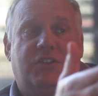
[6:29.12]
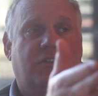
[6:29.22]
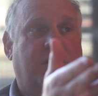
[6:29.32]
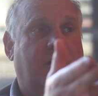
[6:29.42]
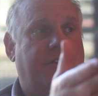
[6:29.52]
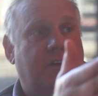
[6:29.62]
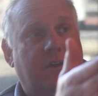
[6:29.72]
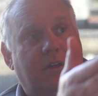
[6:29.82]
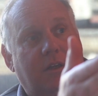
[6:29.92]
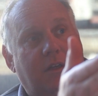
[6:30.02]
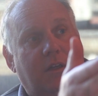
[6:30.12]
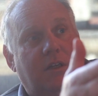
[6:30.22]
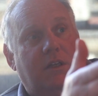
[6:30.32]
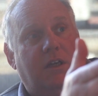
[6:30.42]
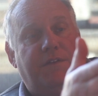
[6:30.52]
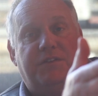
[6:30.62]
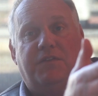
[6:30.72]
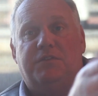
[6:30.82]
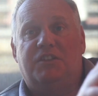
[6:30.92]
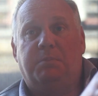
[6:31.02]
Our curriculum is built in
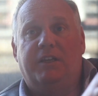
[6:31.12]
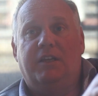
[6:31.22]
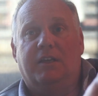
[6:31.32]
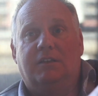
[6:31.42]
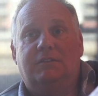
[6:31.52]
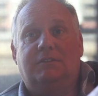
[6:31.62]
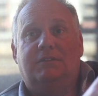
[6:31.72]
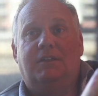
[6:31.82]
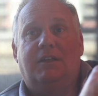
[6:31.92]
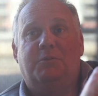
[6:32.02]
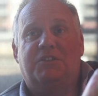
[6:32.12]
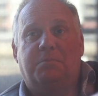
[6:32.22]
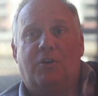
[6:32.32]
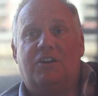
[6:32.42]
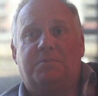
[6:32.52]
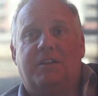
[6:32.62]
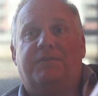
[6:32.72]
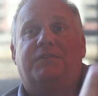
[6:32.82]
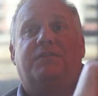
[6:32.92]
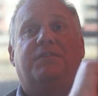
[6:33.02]
partnership with these industry partners,
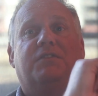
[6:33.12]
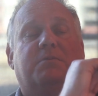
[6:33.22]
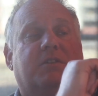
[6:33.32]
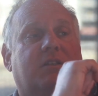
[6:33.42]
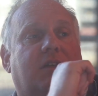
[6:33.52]
and